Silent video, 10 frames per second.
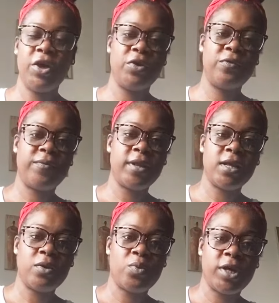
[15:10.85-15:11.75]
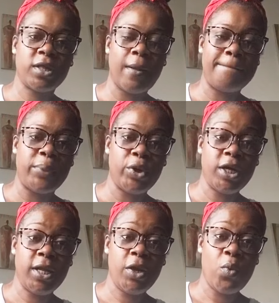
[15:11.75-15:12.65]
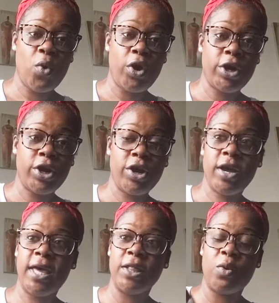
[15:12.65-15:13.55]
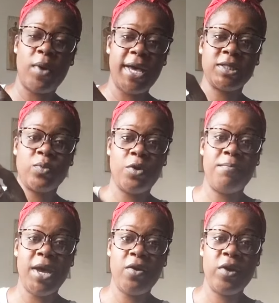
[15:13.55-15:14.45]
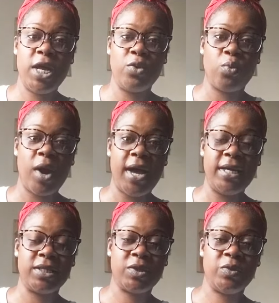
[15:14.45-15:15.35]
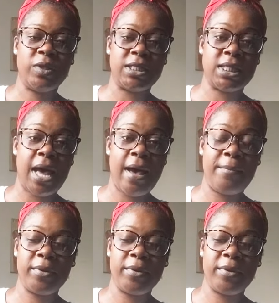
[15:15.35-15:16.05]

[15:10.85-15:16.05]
You fill it with a boiling water and the wax will melt and rise to the top.